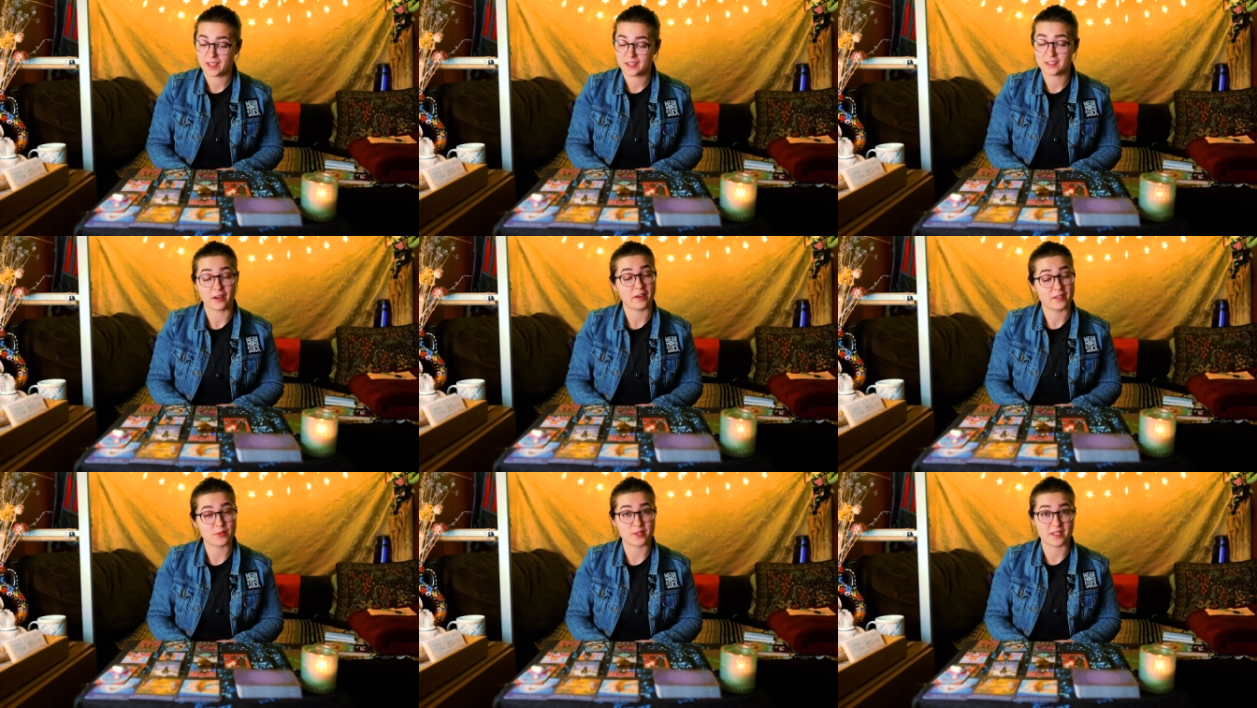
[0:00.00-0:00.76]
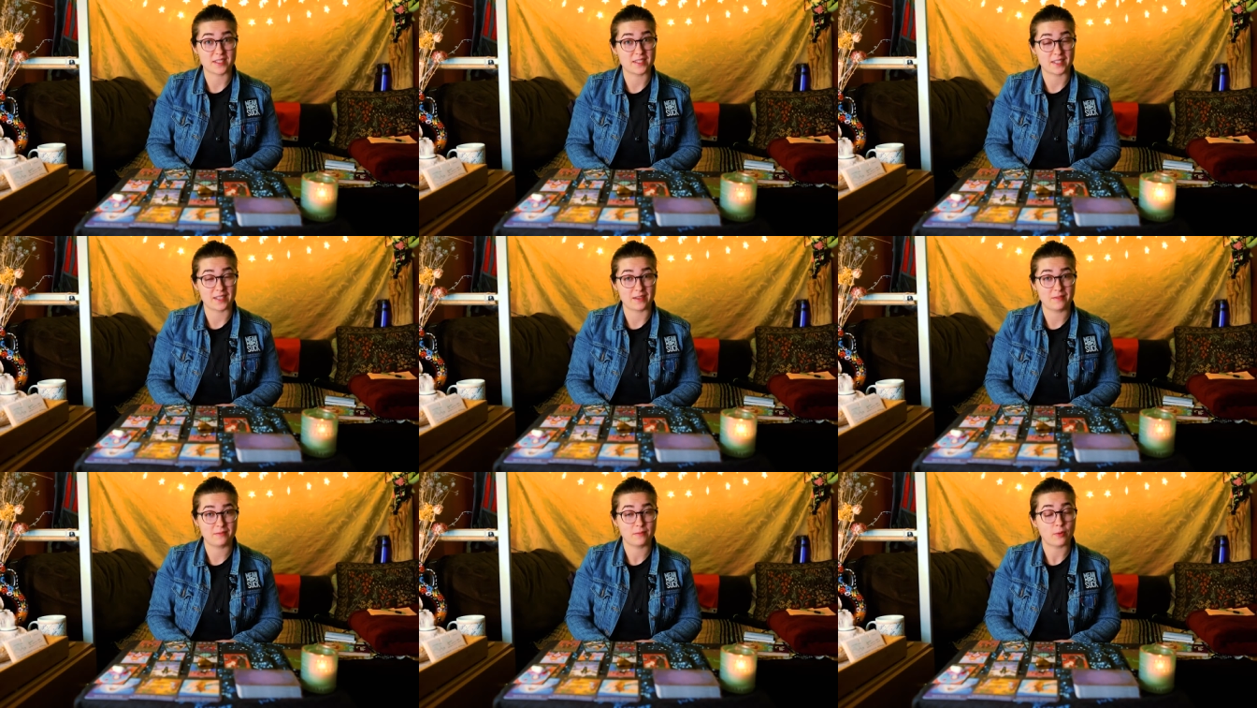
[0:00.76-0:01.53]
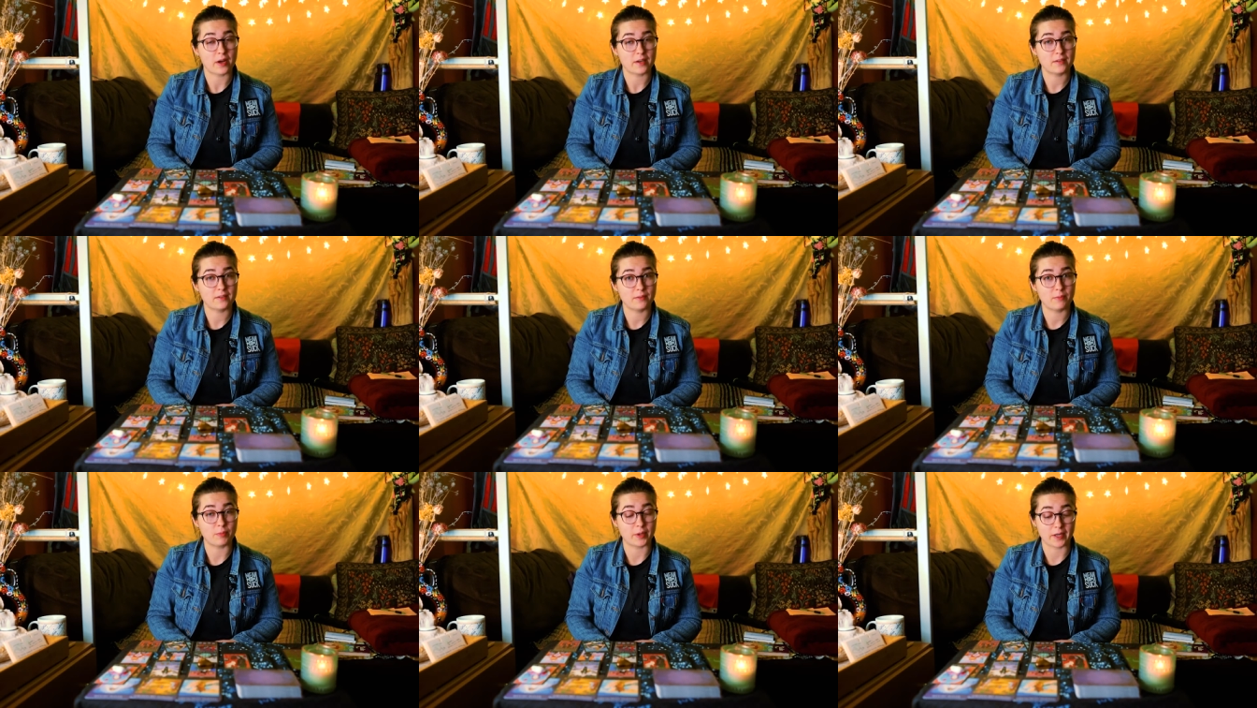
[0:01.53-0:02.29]
Sorry, this was a sticky one,
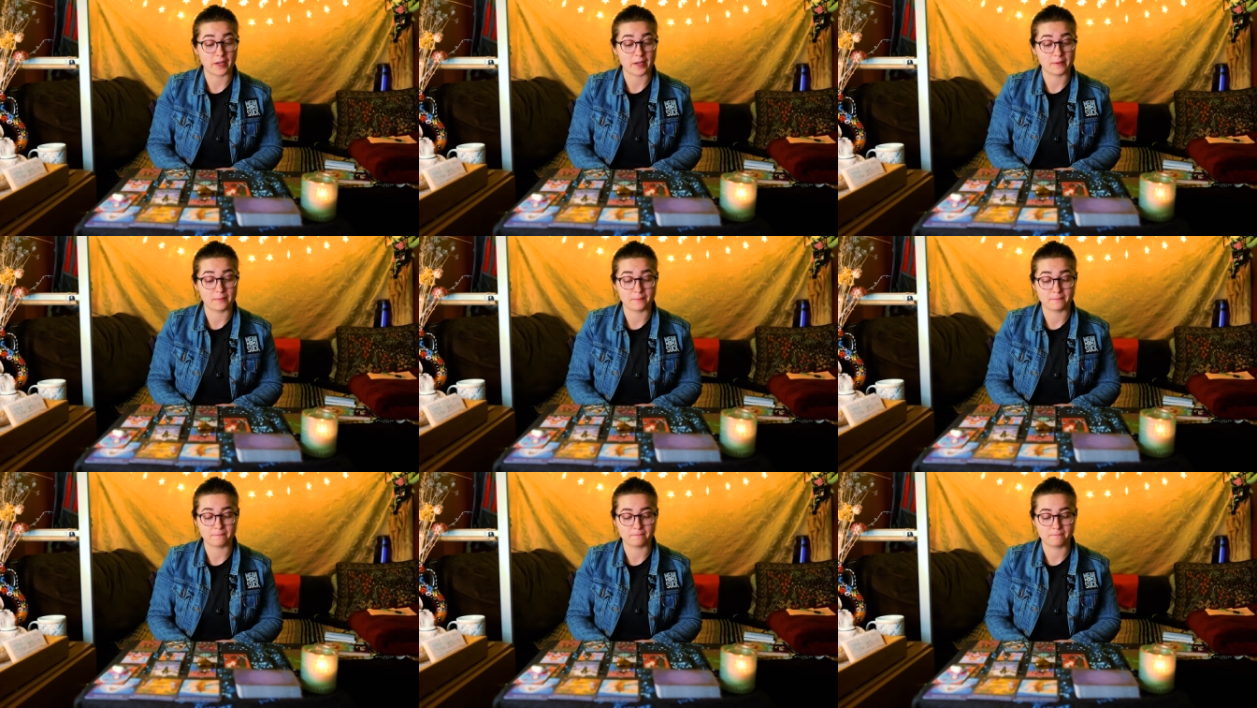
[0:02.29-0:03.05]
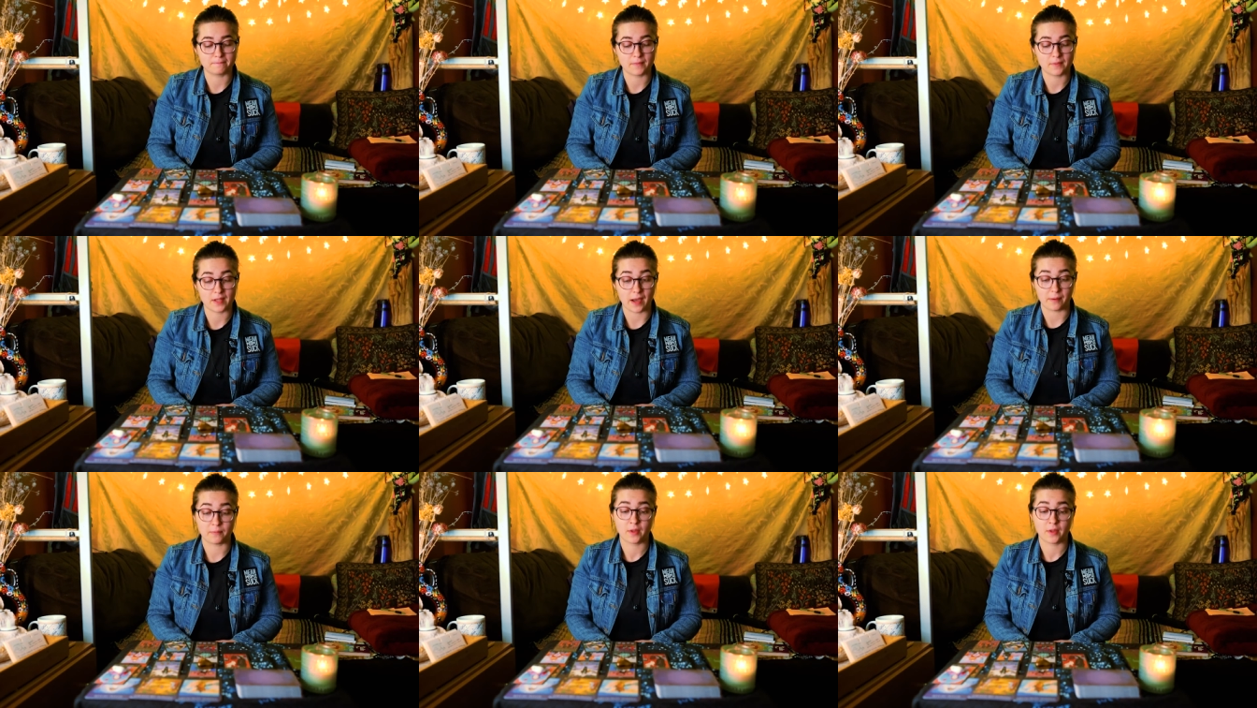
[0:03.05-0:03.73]
but yeah.